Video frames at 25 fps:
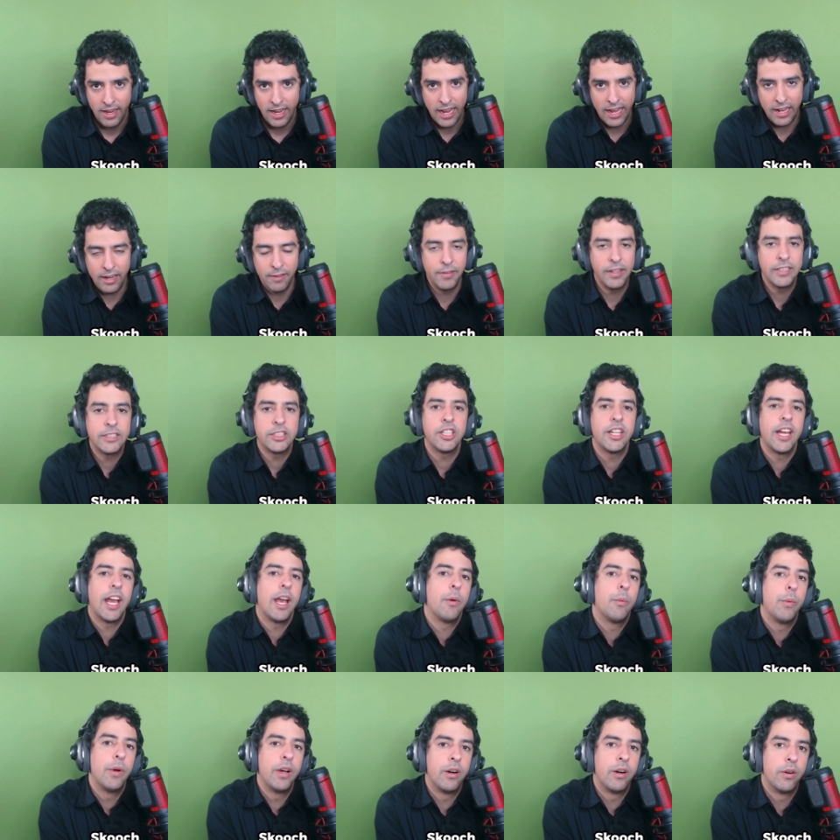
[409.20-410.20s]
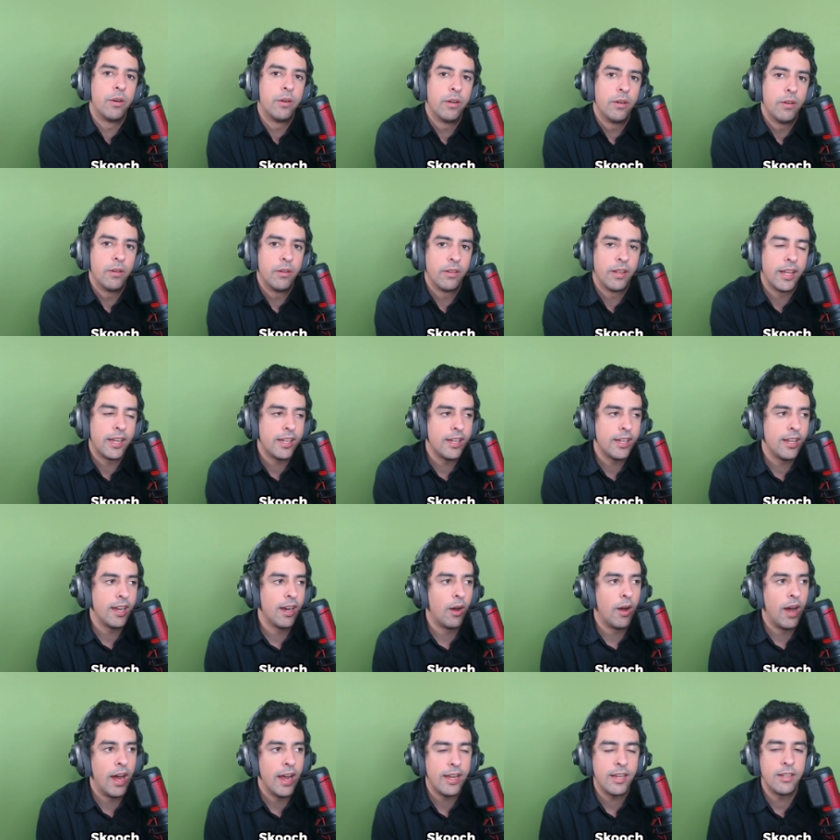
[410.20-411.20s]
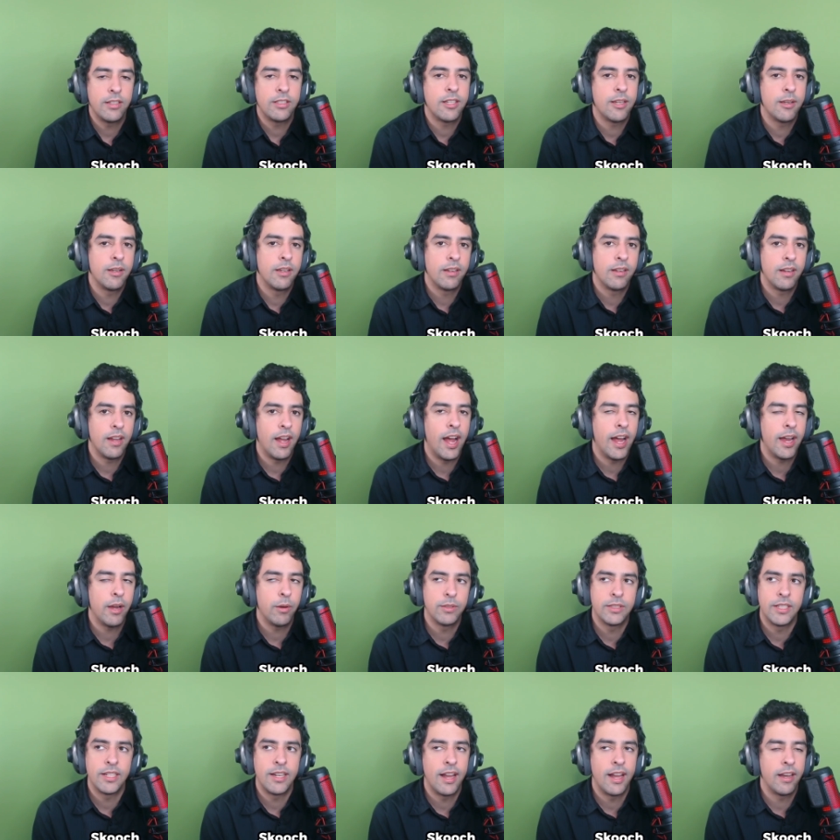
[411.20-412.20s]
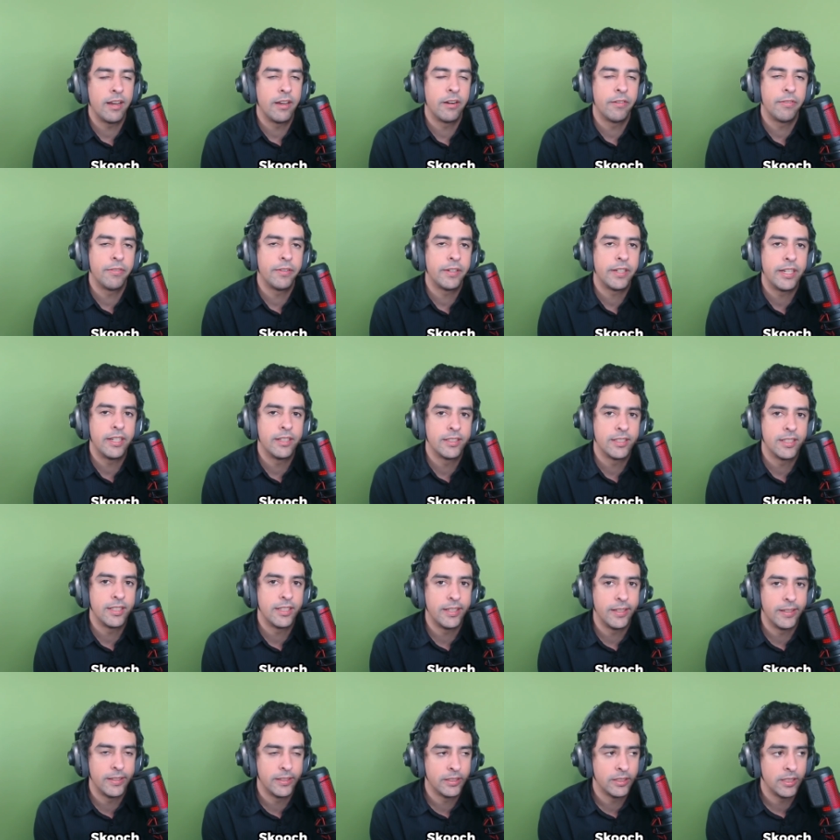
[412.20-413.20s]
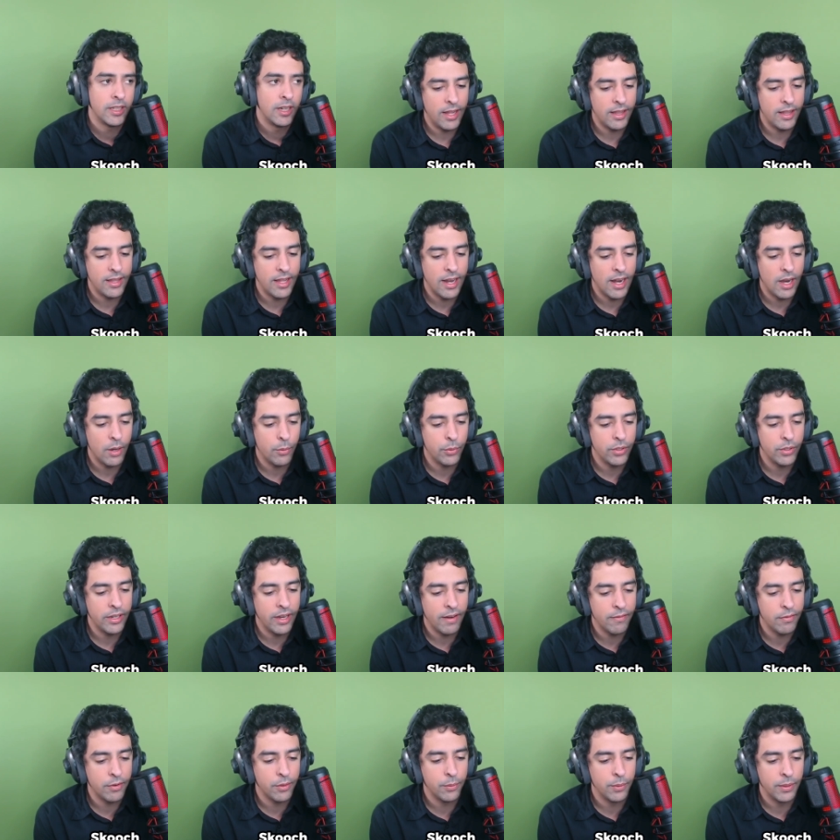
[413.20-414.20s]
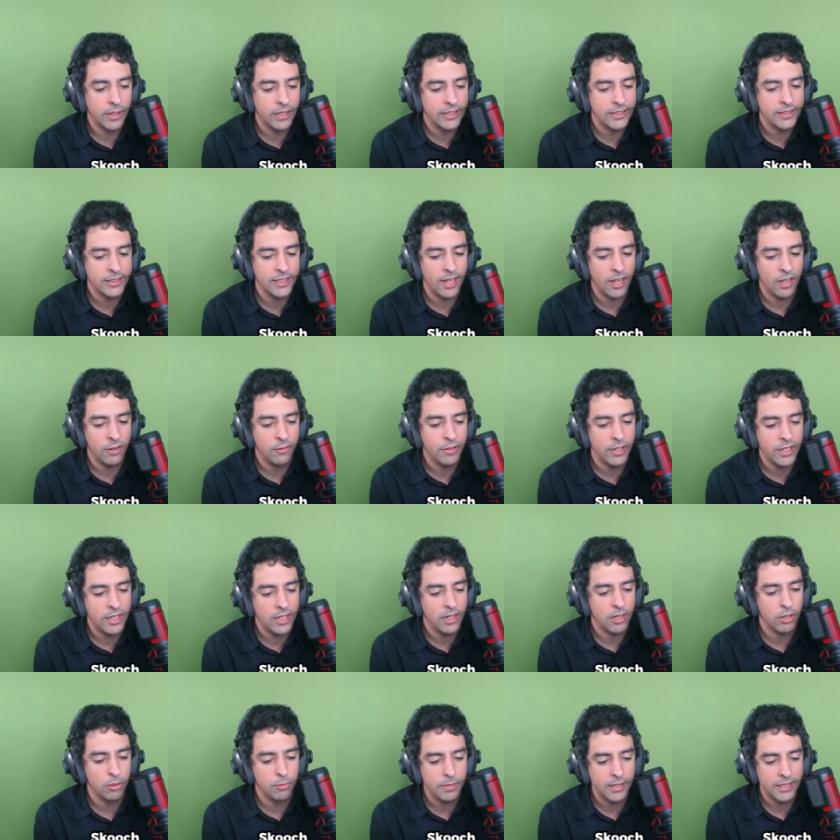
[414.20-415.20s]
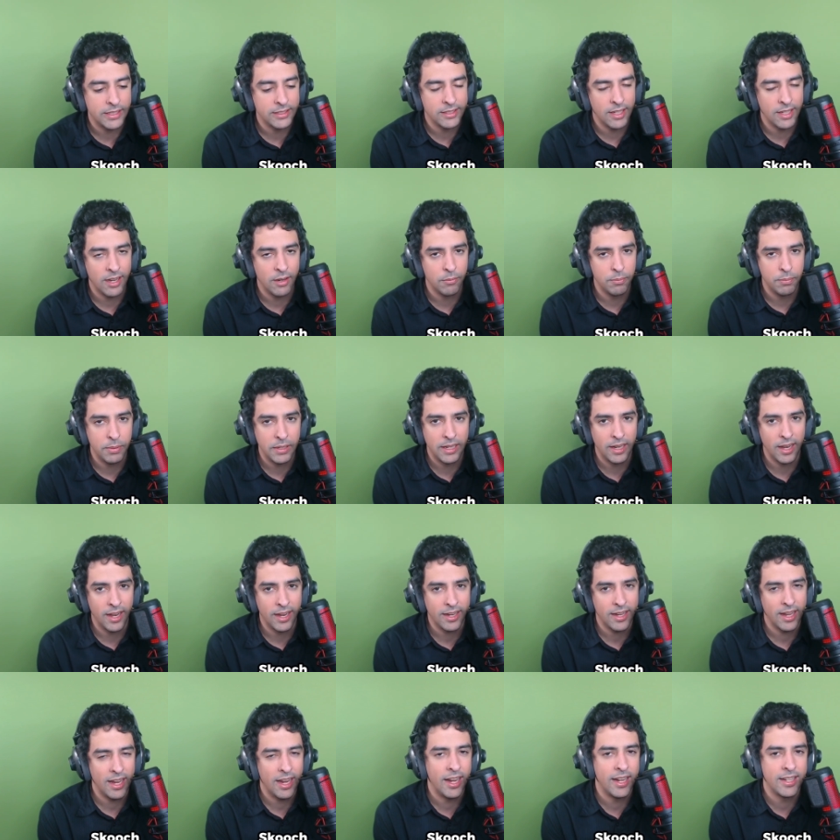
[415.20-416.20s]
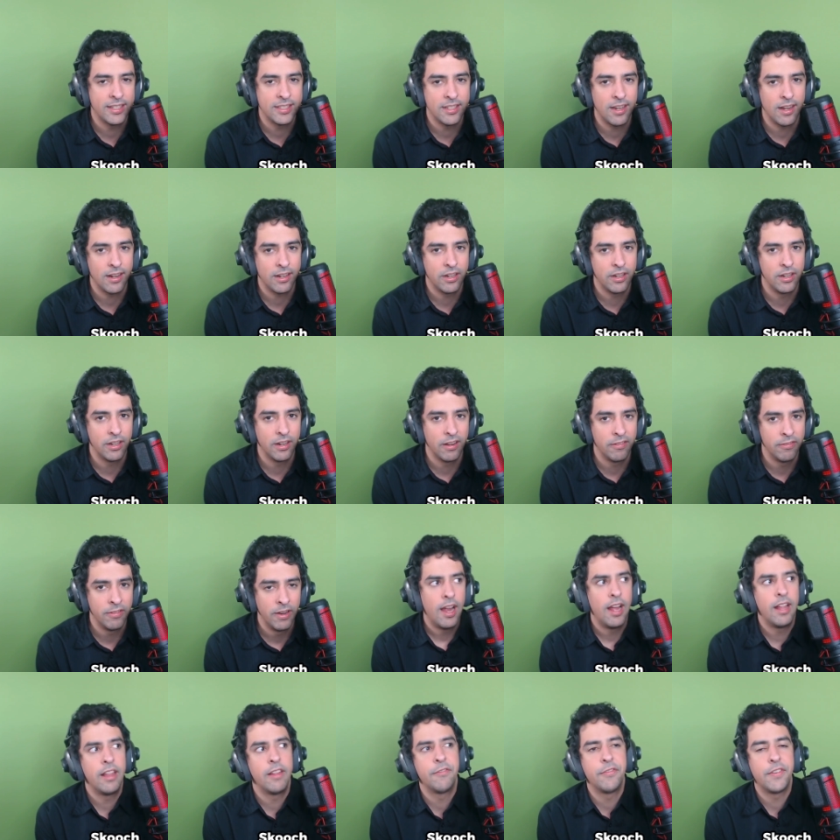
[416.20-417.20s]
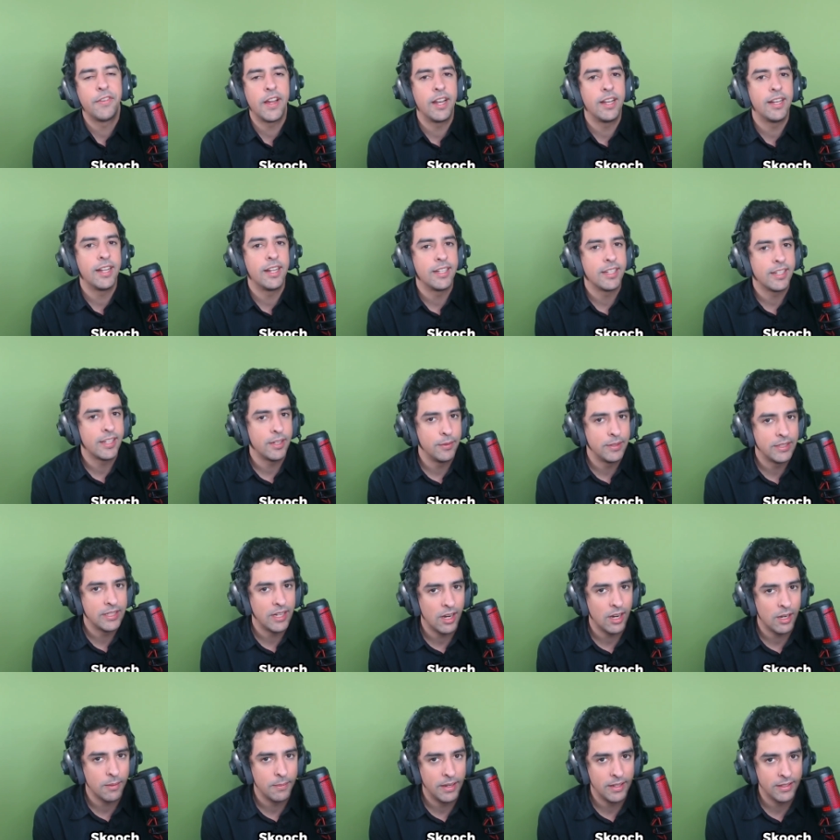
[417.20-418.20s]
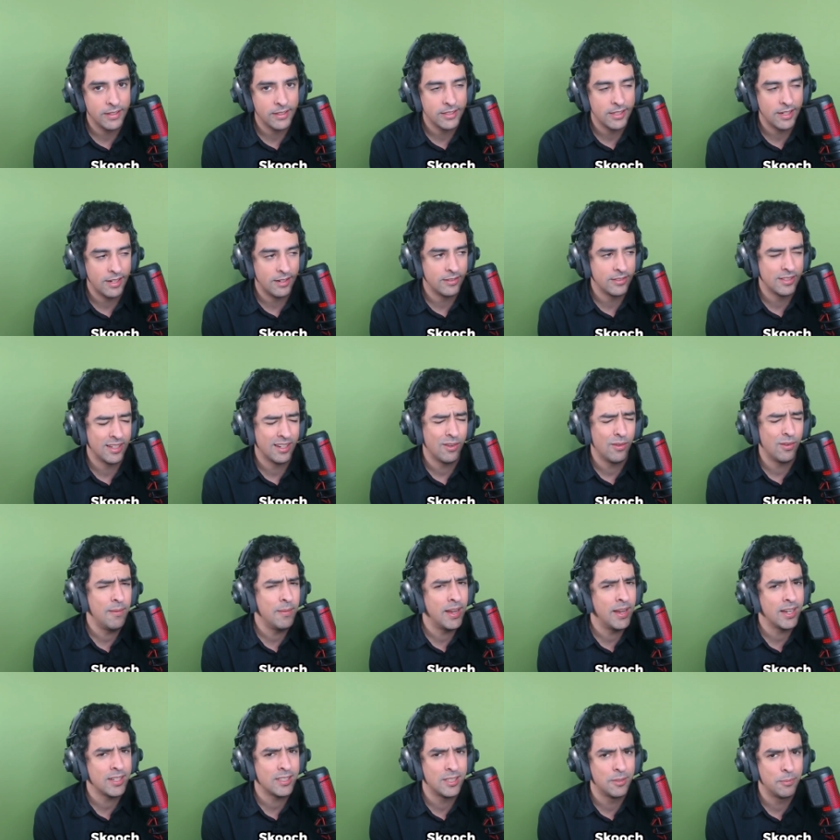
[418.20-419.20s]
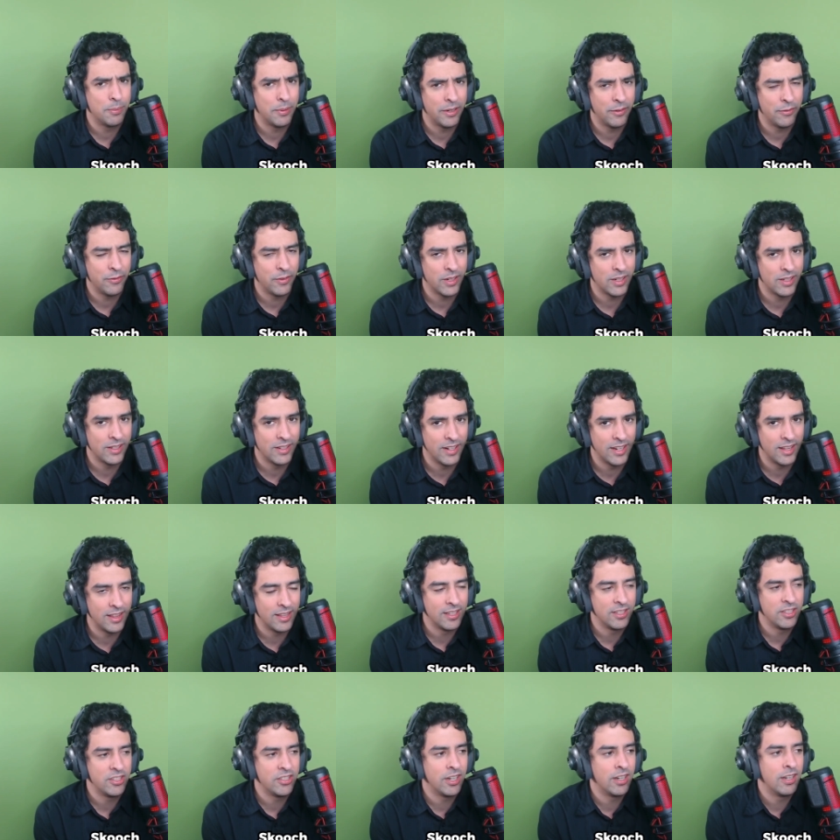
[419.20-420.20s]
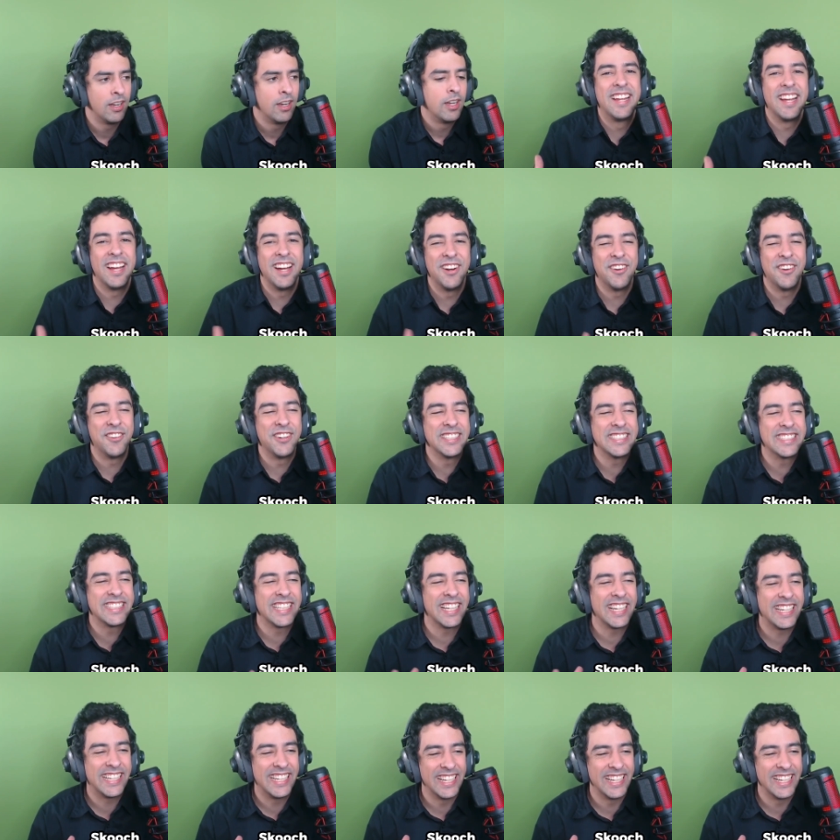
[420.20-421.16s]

Mm. And eventually I will. Like, you know, I used to, I was an editor for years and years, and then I would never release a video because I would be like, eh, it's not good enough. Mm. And then finally I did, Can We Talk About This? And I was like, I'm actually pretty fucking good at this shit. Yeah, once I